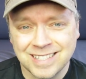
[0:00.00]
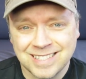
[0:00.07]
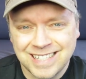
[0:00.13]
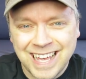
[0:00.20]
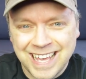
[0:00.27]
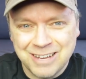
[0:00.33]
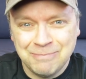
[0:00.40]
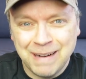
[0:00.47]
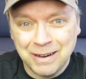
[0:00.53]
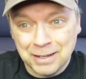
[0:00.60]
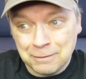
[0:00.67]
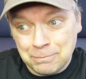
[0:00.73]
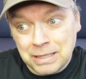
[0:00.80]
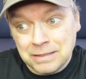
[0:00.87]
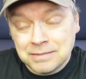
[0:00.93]
say about
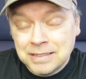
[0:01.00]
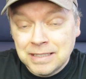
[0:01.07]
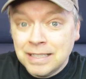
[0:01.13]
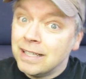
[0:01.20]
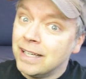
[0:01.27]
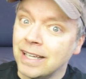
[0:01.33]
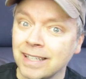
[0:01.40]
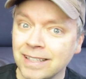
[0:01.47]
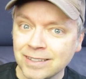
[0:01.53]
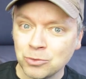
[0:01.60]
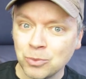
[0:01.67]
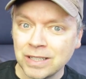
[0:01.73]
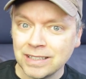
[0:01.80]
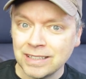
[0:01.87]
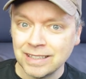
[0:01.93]
it, but it is
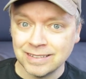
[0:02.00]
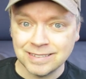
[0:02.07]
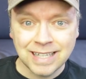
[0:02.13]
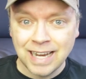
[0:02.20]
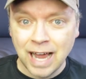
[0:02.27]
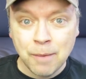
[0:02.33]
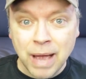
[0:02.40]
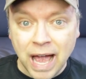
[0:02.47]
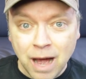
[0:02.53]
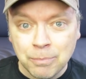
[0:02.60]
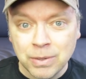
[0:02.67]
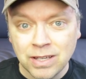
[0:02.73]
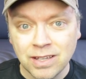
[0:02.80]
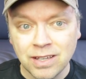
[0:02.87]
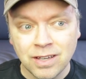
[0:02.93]
what it is. And I'm
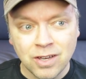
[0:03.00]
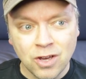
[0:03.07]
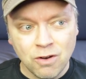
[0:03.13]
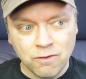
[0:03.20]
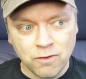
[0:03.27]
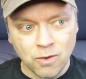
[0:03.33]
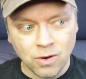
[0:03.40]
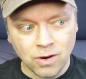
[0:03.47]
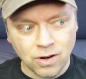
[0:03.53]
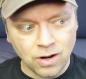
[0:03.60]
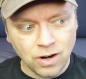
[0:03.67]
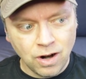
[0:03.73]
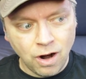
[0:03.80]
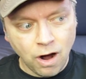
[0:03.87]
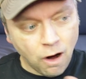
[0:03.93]
happy
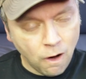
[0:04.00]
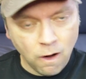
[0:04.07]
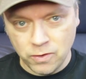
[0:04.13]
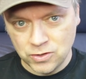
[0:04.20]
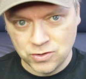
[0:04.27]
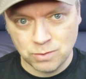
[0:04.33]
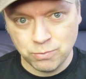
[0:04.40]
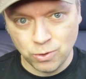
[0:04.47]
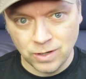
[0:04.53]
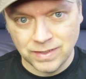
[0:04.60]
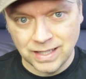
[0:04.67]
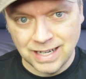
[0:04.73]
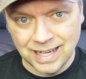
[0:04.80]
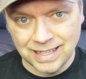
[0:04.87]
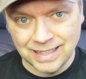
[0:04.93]
for all the support that I